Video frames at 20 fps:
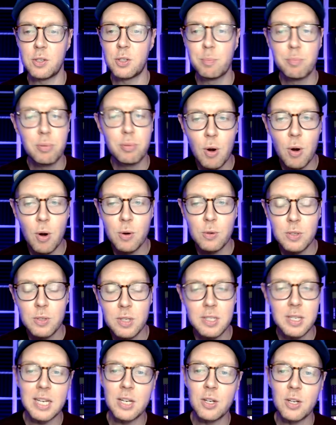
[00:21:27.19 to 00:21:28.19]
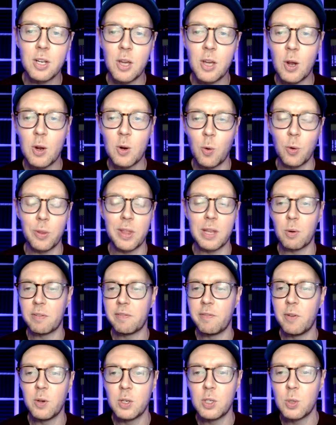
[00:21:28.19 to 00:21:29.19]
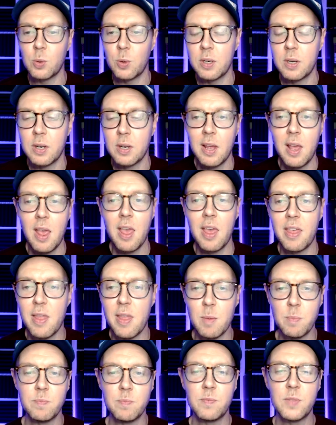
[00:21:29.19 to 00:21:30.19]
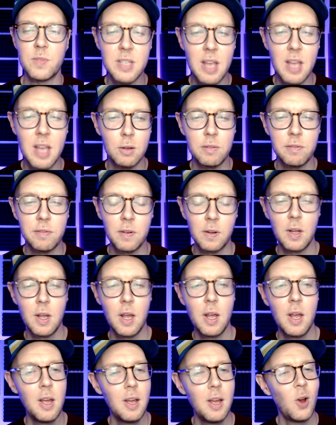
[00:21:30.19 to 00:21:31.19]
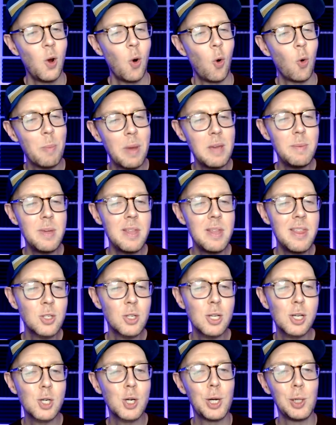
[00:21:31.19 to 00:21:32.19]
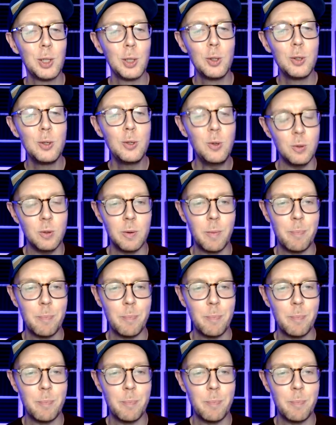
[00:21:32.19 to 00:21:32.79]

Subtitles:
prose as indigo, or they referred to it themselves. Or maybe that's a clue.